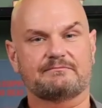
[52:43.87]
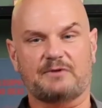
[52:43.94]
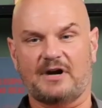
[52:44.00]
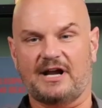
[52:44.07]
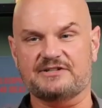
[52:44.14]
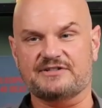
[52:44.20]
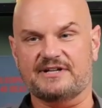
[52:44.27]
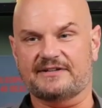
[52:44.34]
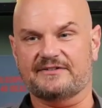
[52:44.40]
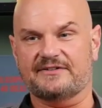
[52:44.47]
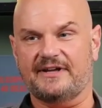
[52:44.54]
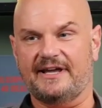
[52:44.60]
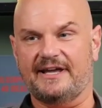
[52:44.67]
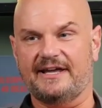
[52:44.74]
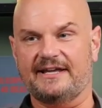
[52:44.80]

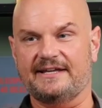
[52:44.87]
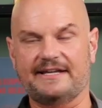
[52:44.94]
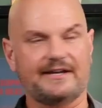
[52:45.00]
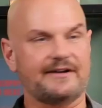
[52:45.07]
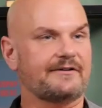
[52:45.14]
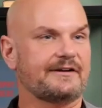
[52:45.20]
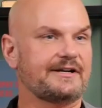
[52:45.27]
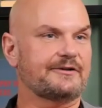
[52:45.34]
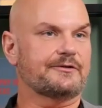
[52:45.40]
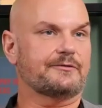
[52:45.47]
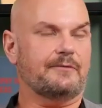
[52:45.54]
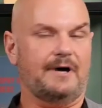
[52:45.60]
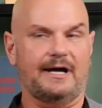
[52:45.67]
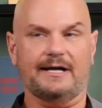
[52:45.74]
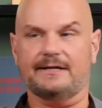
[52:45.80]
project a year? Here's
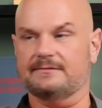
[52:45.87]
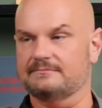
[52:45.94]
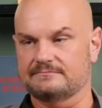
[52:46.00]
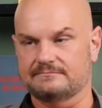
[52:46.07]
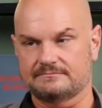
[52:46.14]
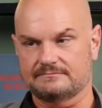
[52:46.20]
why.